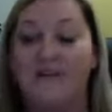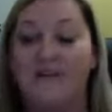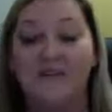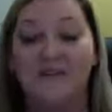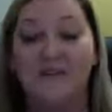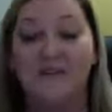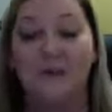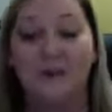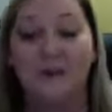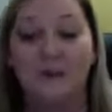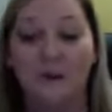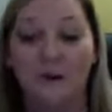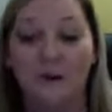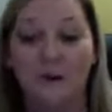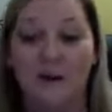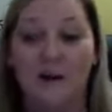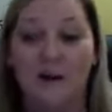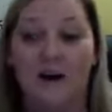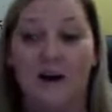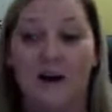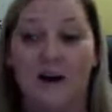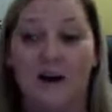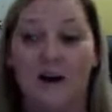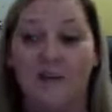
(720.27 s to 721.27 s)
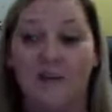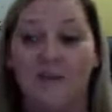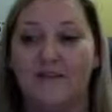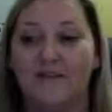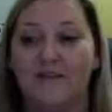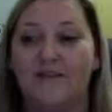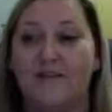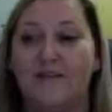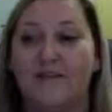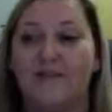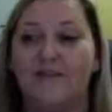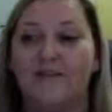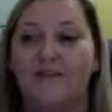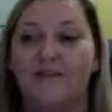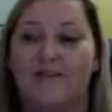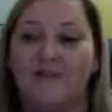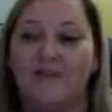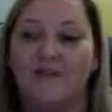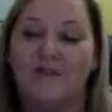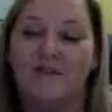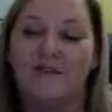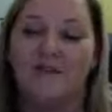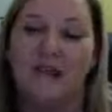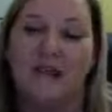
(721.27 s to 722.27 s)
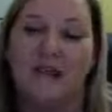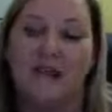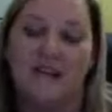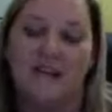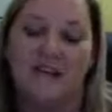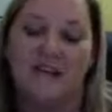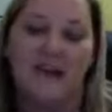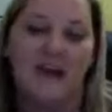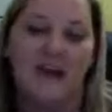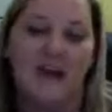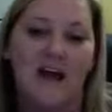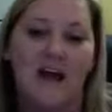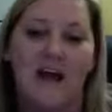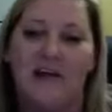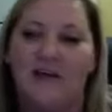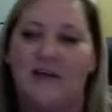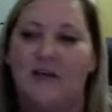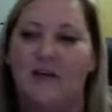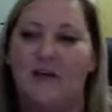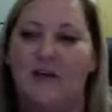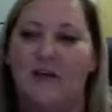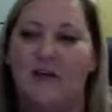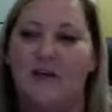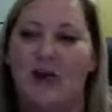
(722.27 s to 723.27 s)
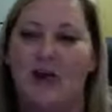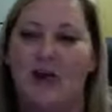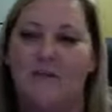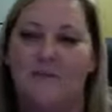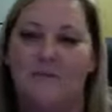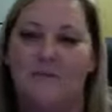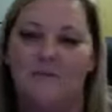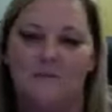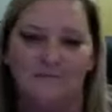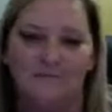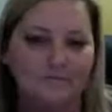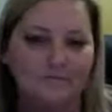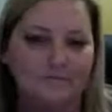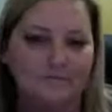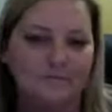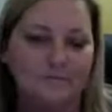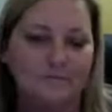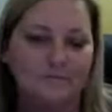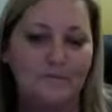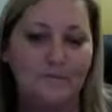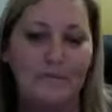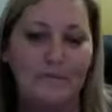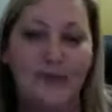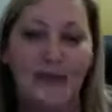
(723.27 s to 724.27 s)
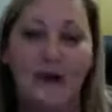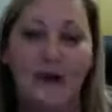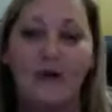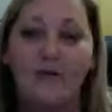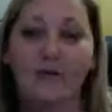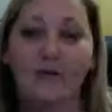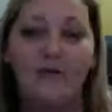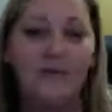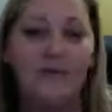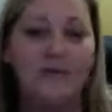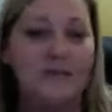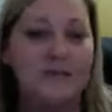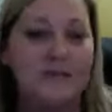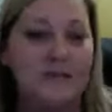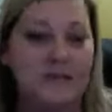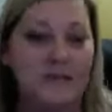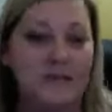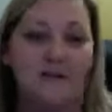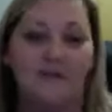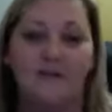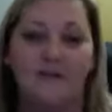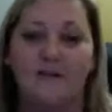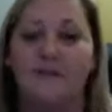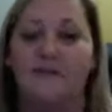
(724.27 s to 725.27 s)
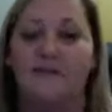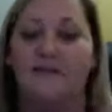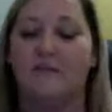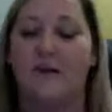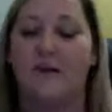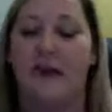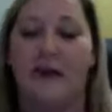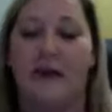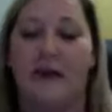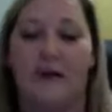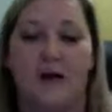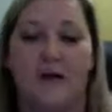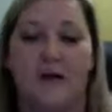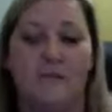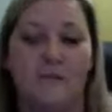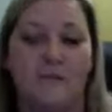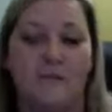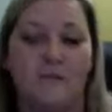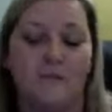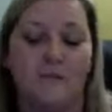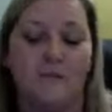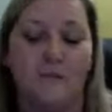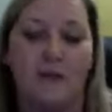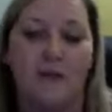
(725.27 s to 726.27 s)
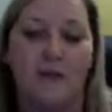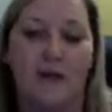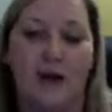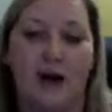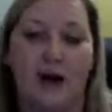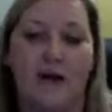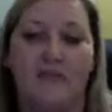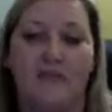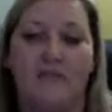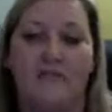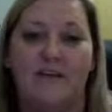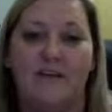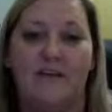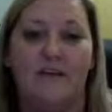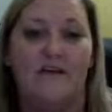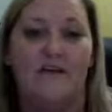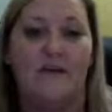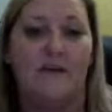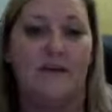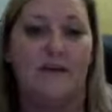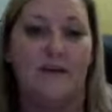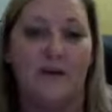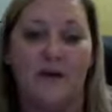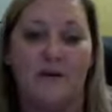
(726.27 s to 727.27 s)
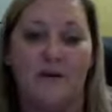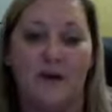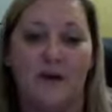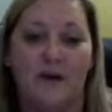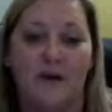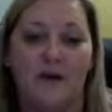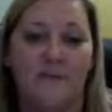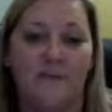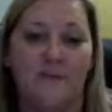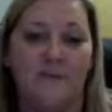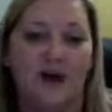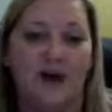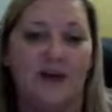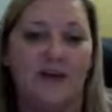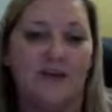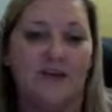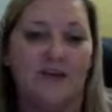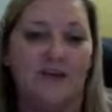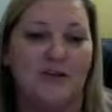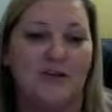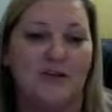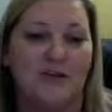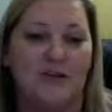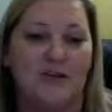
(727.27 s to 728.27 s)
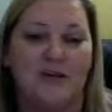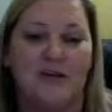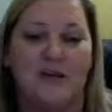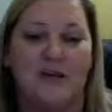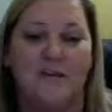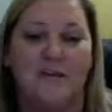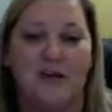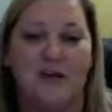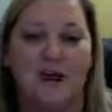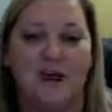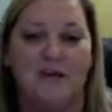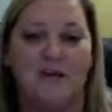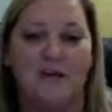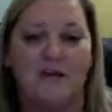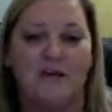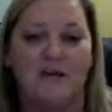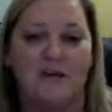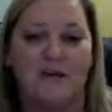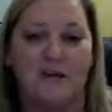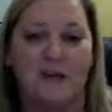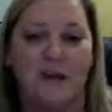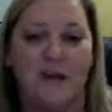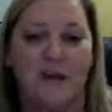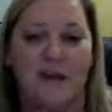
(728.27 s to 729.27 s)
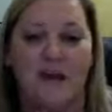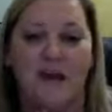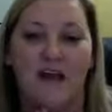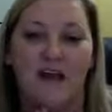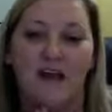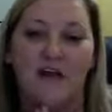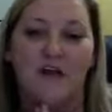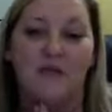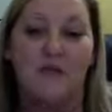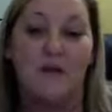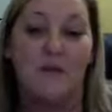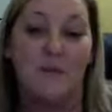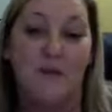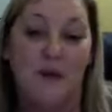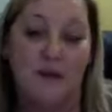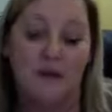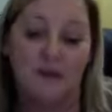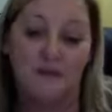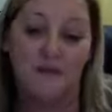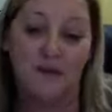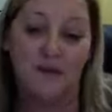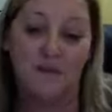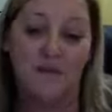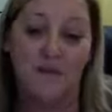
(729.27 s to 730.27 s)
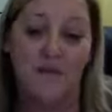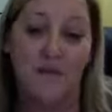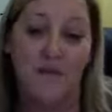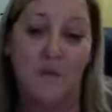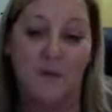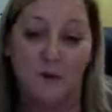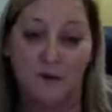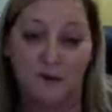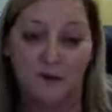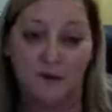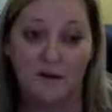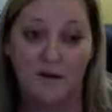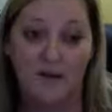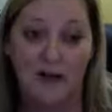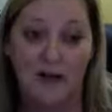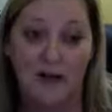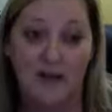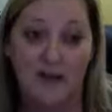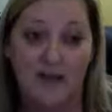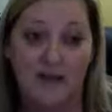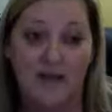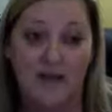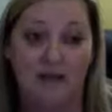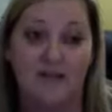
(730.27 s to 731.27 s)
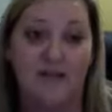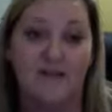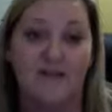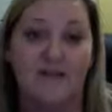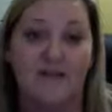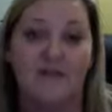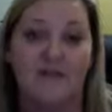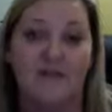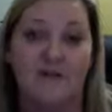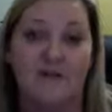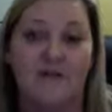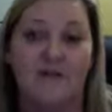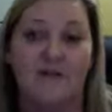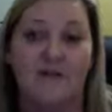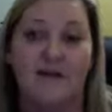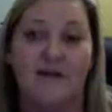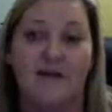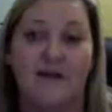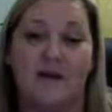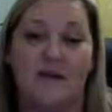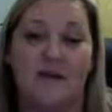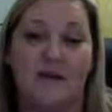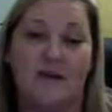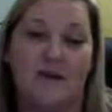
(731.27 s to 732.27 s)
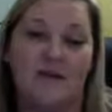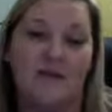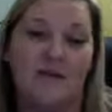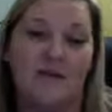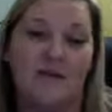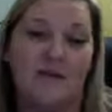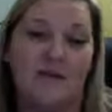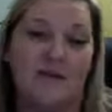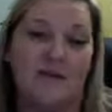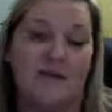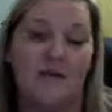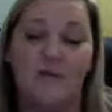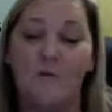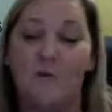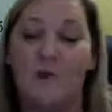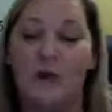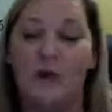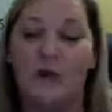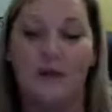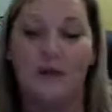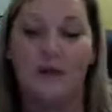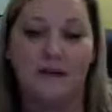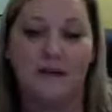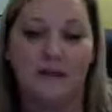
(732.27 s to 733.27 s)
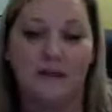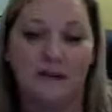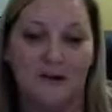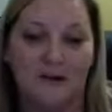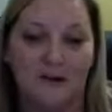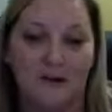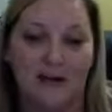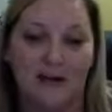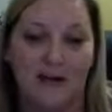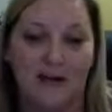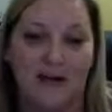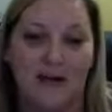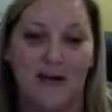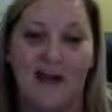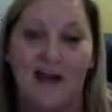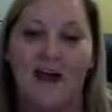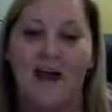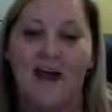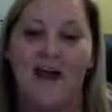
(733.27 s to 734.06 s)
is totally awesome. I'm so excited. You know, although these checks look great and I'm super proud of them and they're part of my journey and my story, what makes me more excited is the person that posts somewhere on the internet,